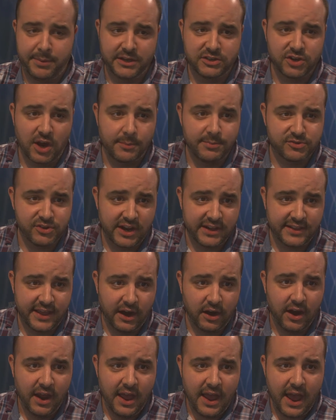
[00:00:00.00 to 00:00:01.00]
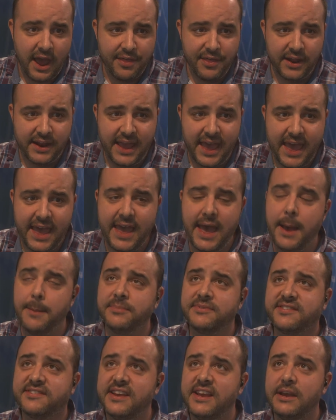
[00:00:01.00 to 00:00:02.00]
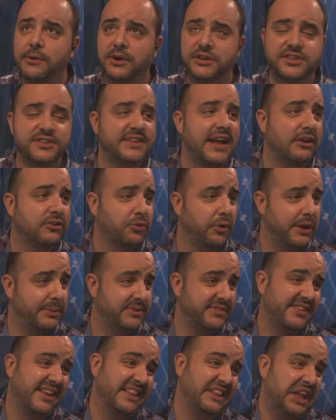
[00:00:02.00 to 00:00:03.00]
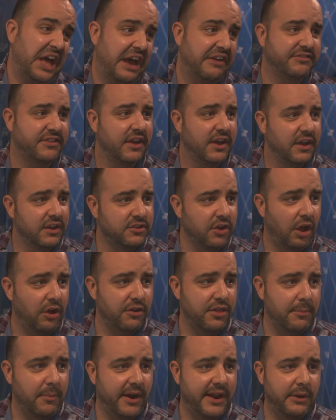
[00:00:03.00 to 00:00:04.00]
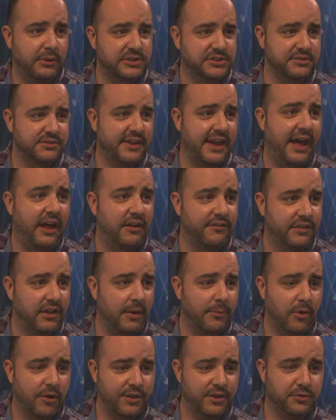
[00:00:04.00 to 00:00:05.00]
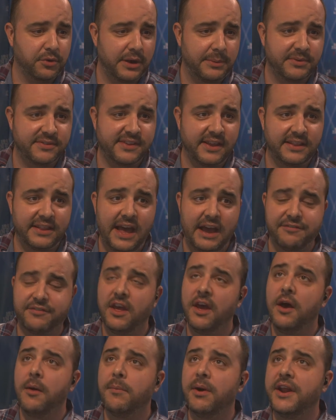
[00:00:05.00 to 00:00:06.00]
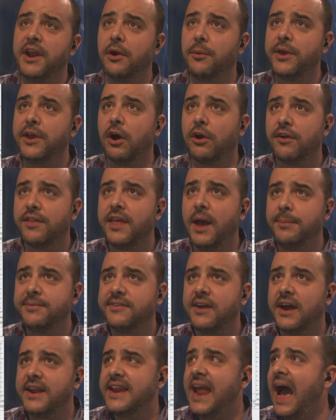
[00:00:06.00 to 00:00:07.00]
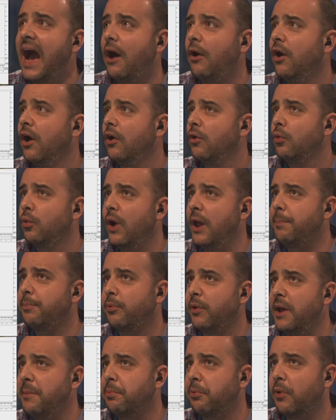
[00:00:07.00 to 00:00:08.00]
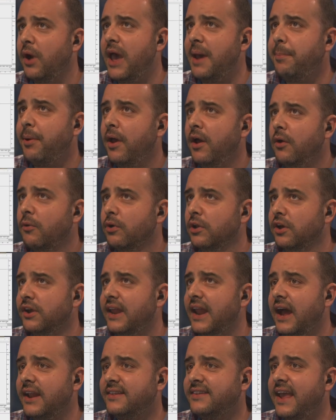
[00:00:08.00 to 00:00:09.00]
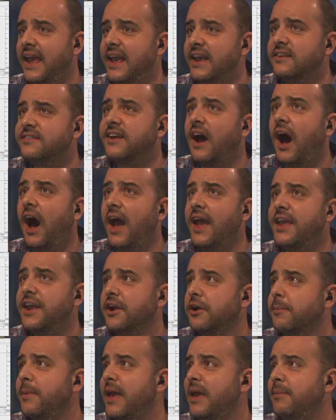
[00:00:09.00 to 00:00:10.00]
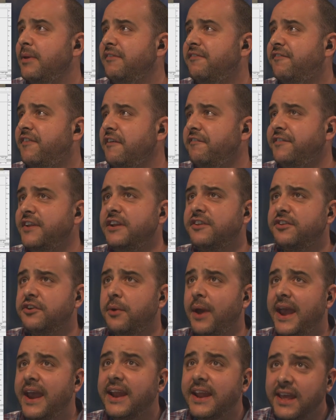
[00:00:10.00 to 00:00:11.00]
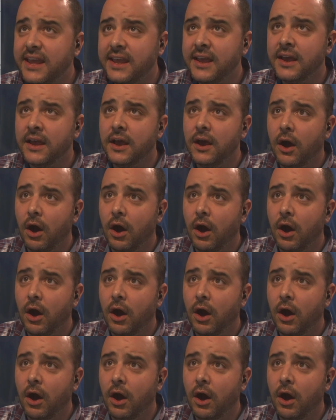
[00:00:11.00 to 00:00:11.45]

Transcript: Big time trade there. And then AMC, which is now 20% left, dollar in the money, which was a hell of a lot more than 20% left. But here we go to the upside now. Rip, rip, rip. We're looking at days high here, maybe 52.80.